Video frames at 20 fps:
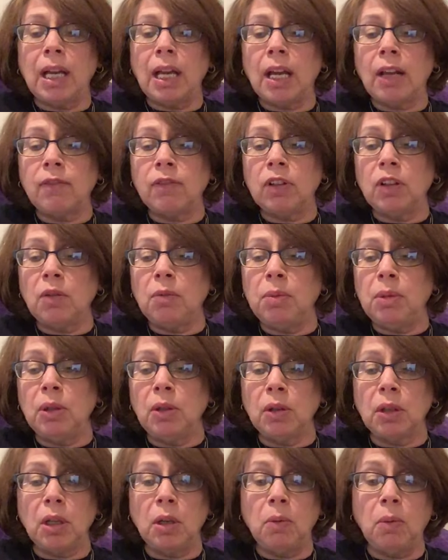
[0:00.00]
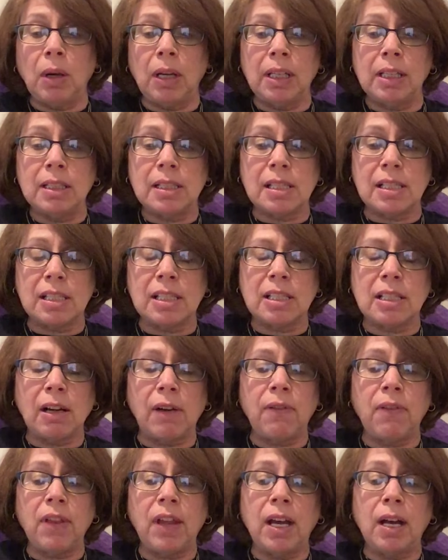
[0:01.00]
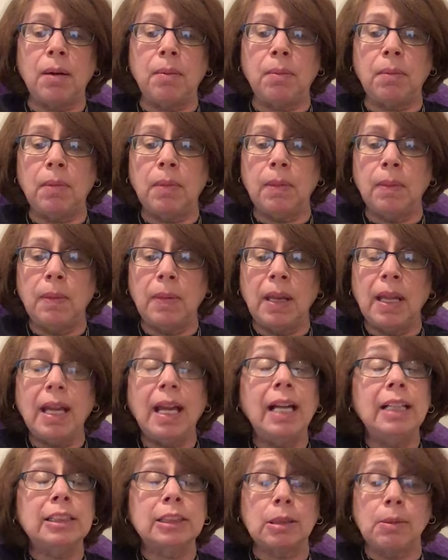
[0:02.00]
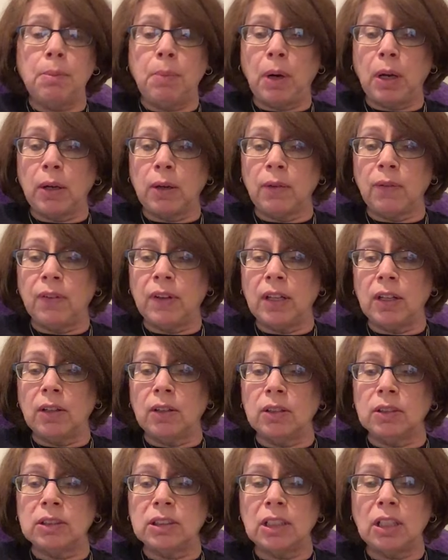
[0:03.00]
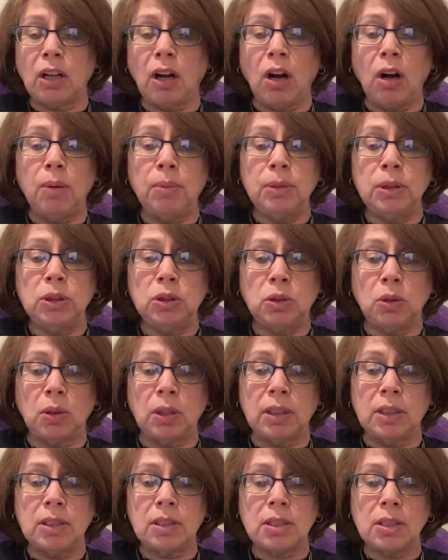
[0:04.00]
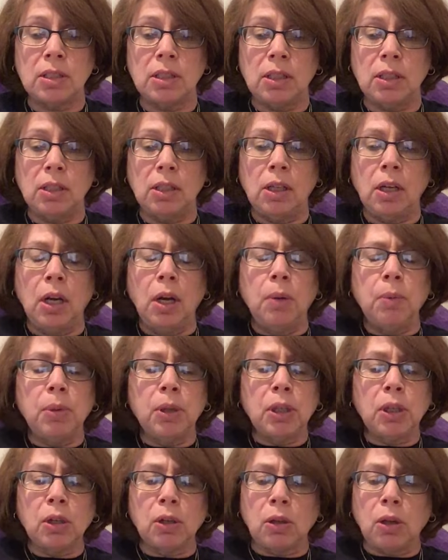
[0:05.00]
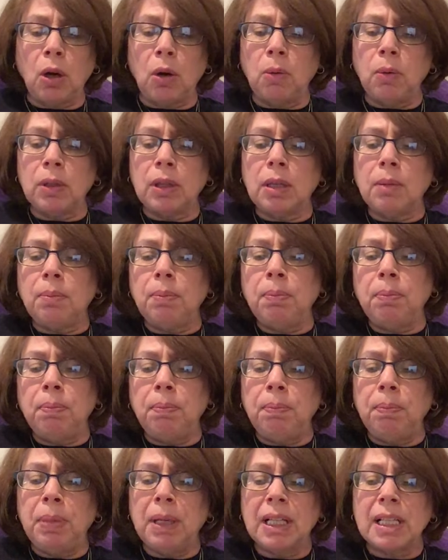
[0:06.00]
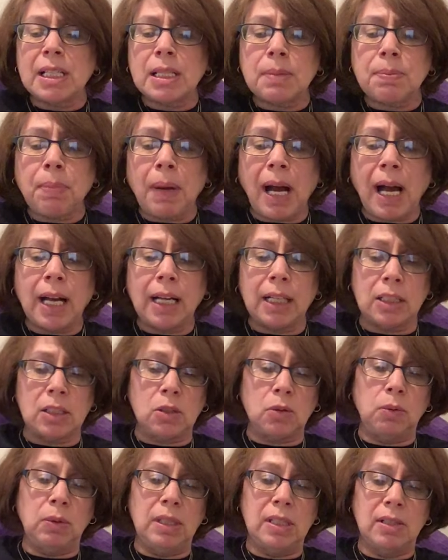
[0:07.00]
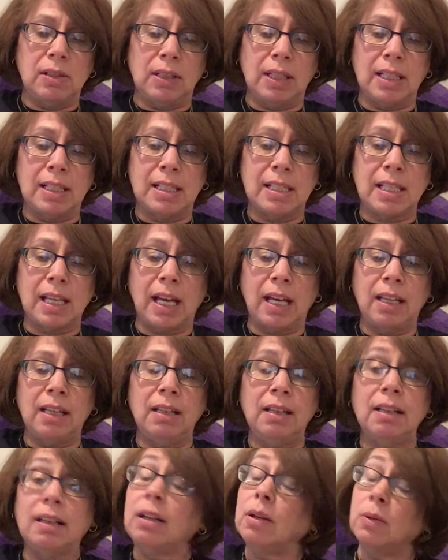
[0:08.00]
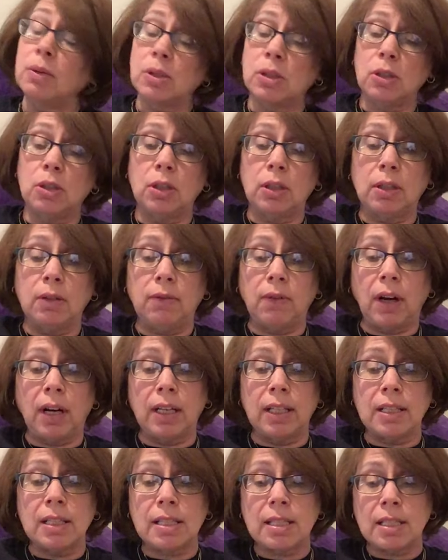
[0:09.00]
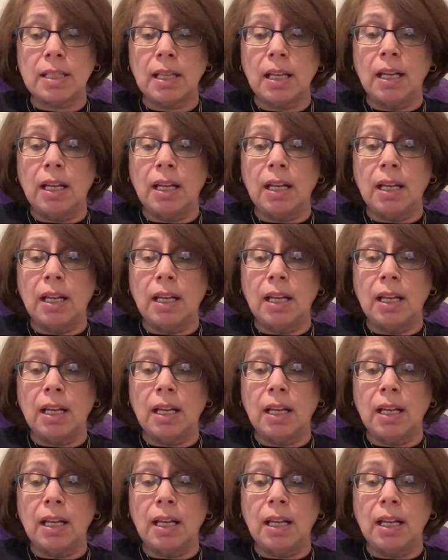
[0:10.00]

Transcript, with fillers: a handful of Milky Ways and stuffed them, and some Butterfingers and Almond Joys. Bring your coat with the biggest pockets, Weasel had said. It was good advice.